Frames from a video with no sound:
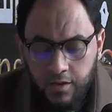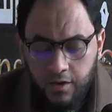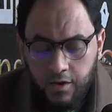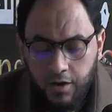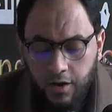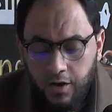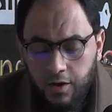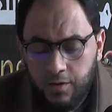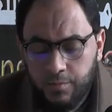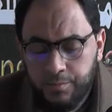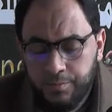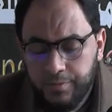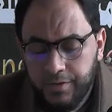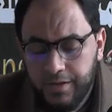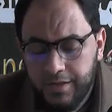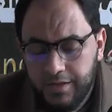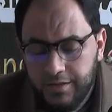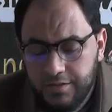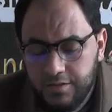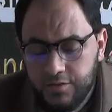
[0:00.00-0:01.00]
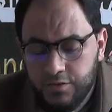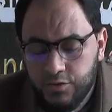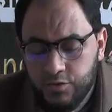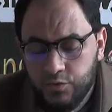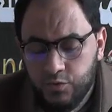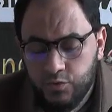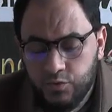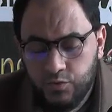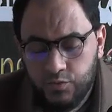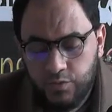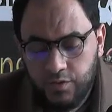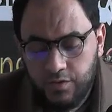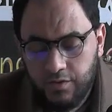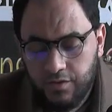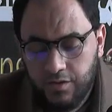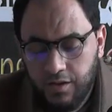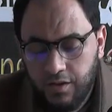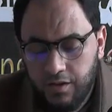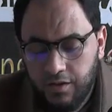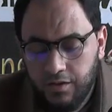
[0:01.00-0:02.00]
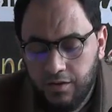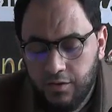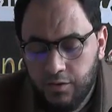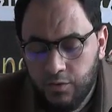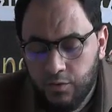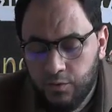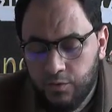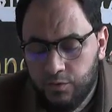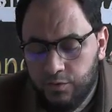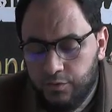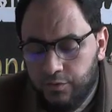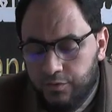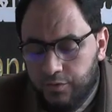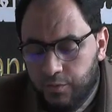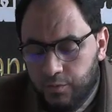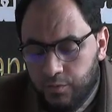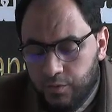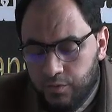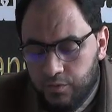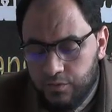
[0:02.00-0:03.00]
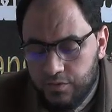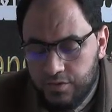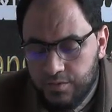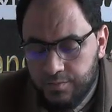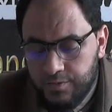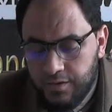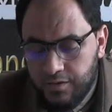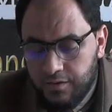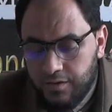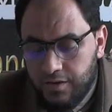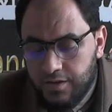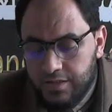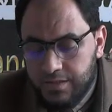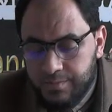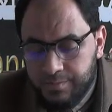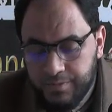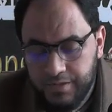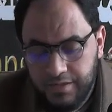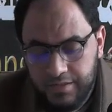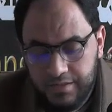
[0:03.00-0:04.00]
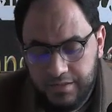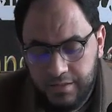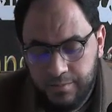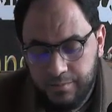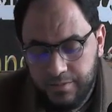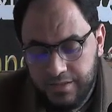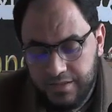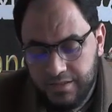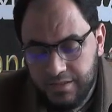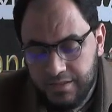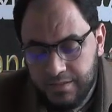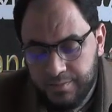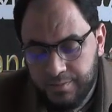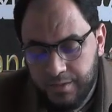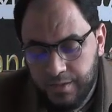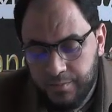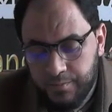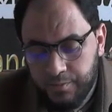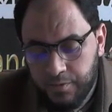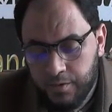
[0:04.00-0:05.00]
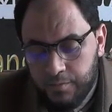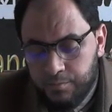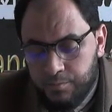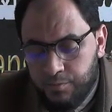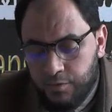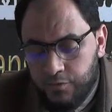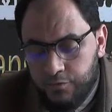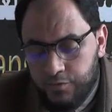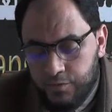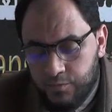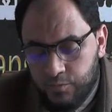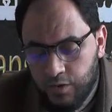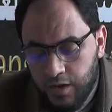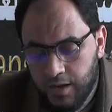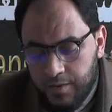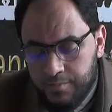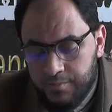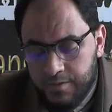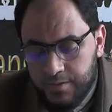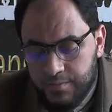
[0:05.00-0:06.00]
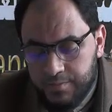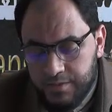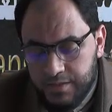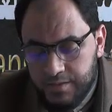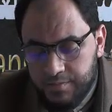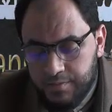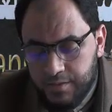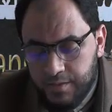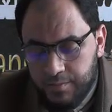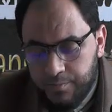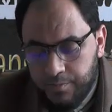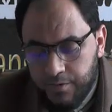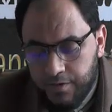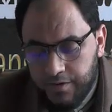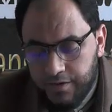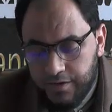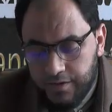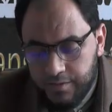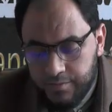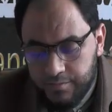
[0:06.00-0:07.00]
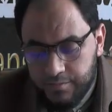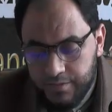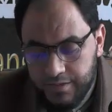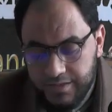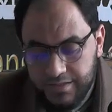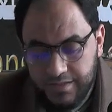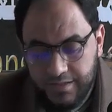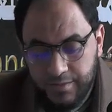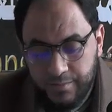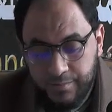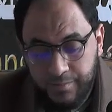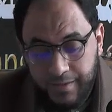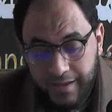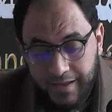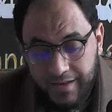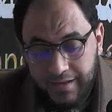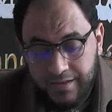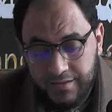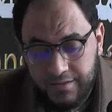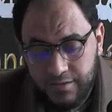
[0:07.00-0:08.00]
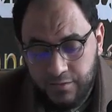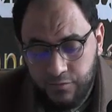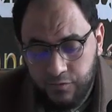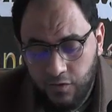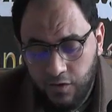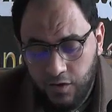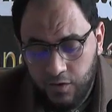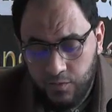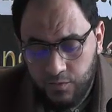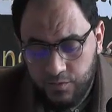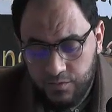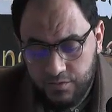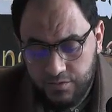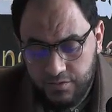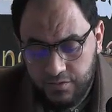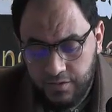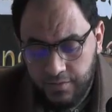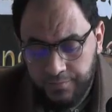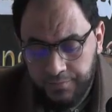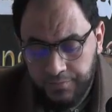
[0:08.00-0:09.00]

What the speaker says: All praise is due to Allah, Lord of the worlds. May Allah's peace and blessings be upon Prophet Muhammad, peace be upon him, his companions and followers.